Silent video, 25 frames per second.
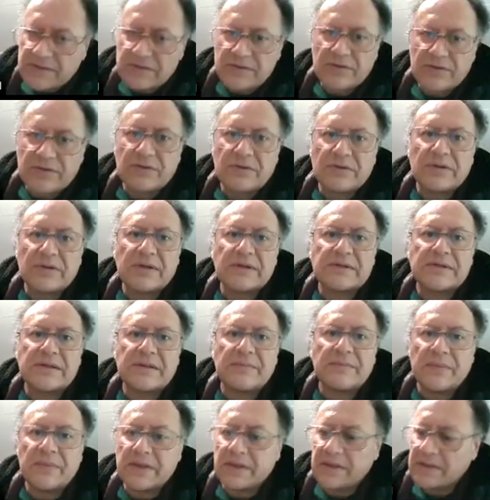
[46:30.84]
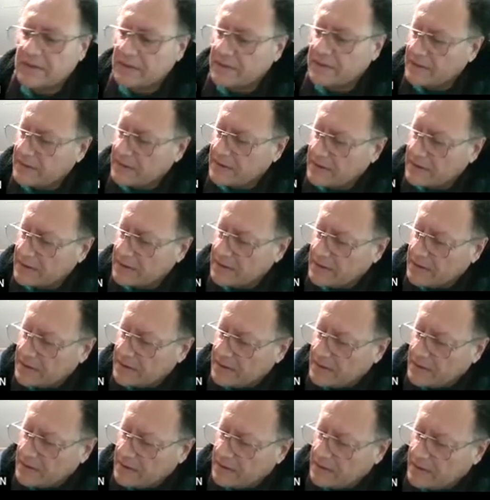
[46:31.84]
So that's the mean
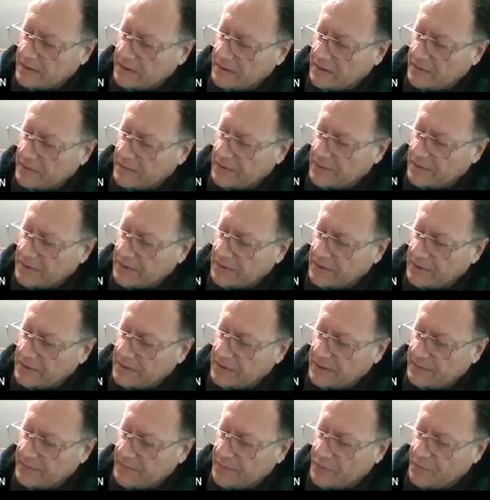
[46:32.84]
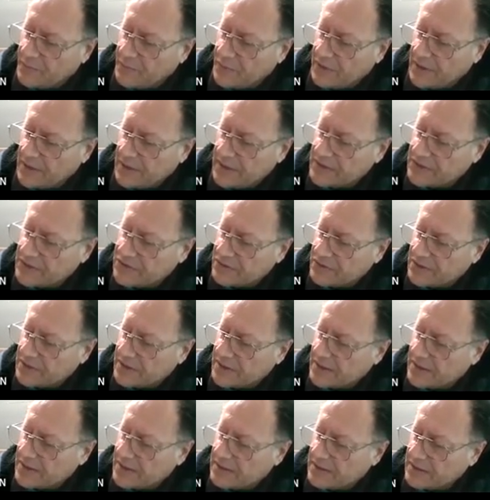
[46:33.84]
of the population,
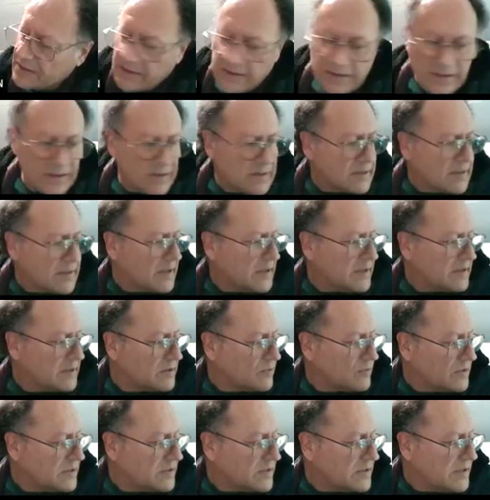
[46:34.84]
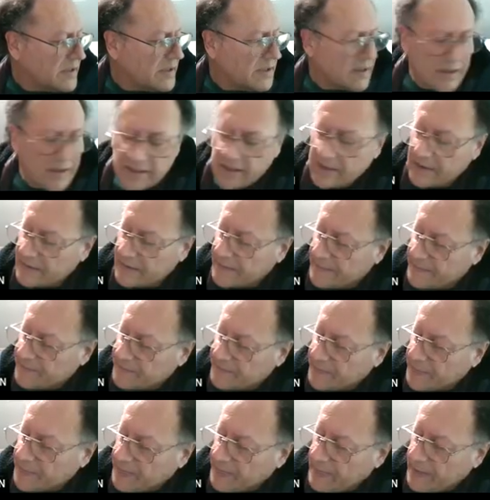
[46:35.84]
and in this case, we said that
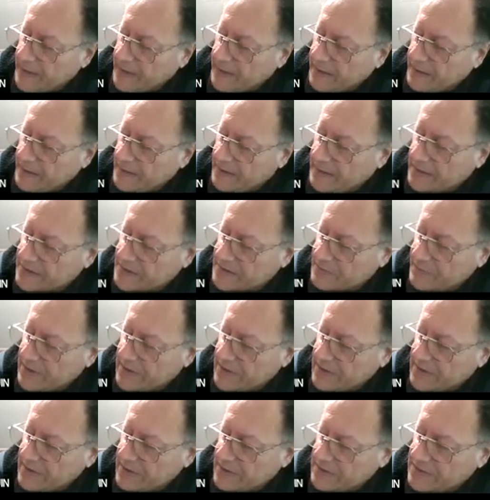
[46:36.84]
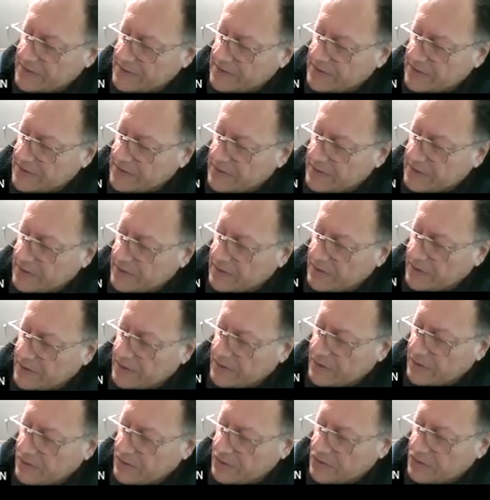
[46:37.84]
this mean is,
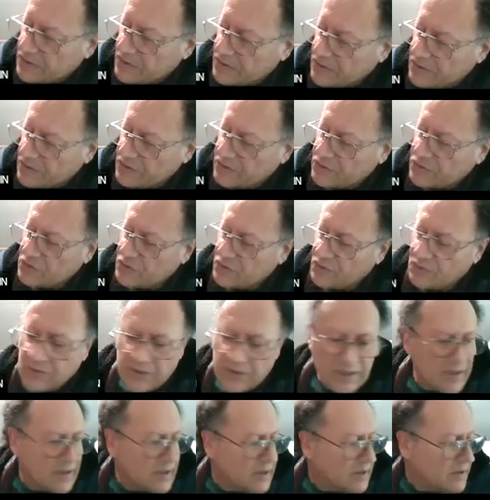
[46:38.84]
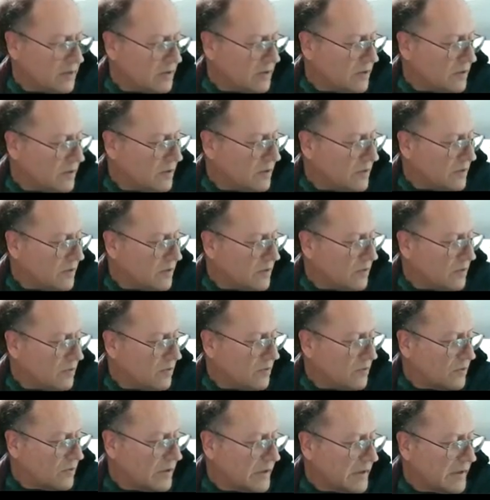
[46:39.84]
or should be,
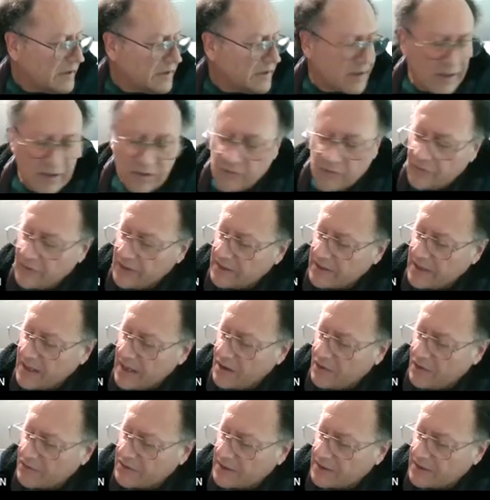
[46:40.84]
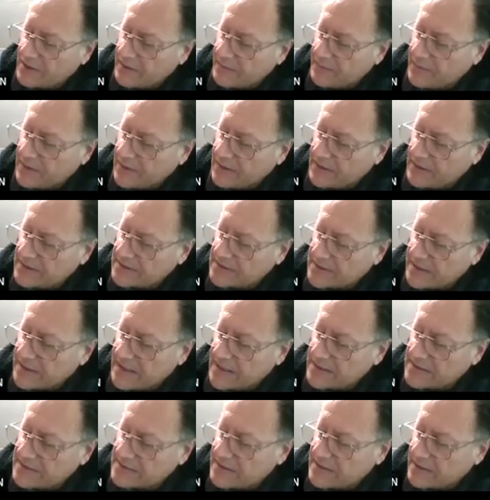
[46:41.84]
or they are trying to find out that the mean is
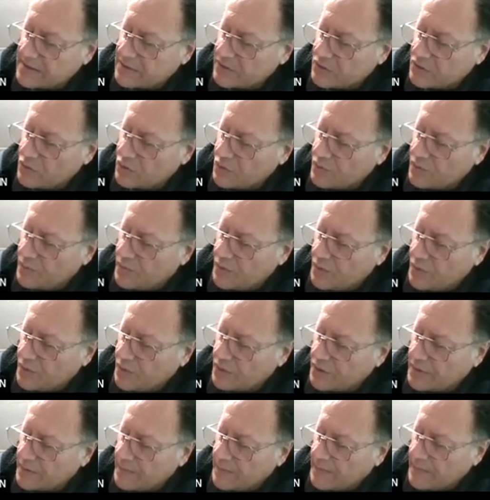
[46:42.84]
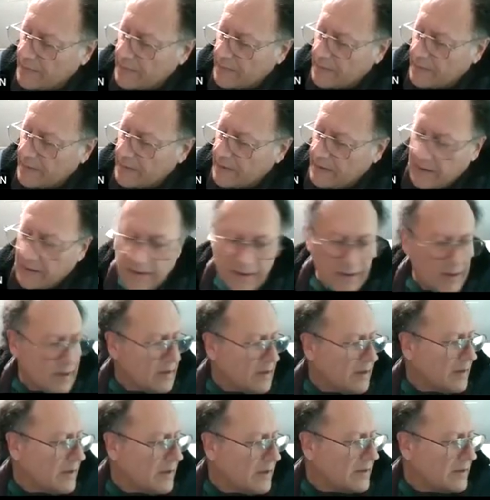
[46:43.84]
less than
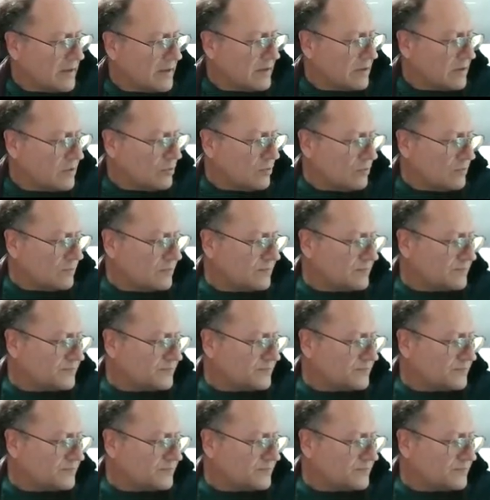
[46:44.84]
2.82.